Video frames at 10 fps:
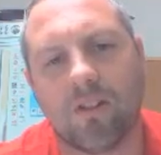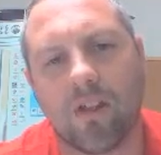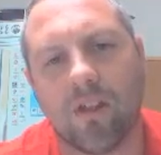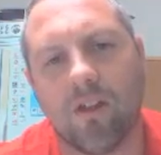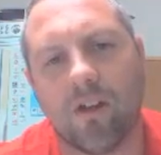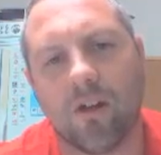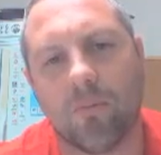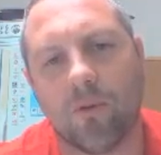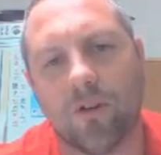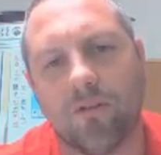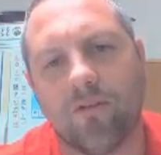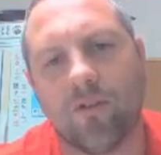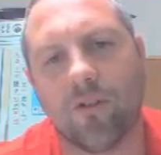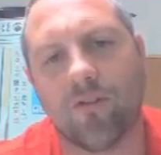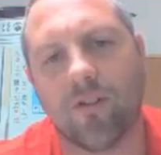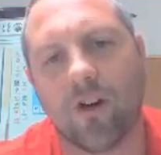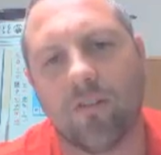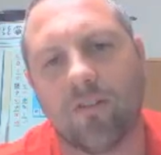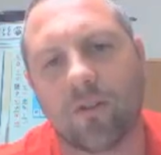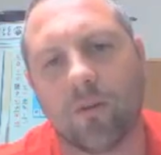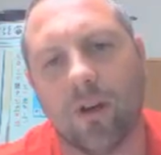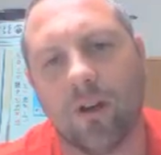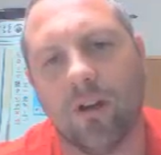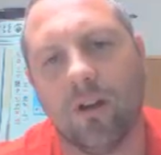the 13.45 squared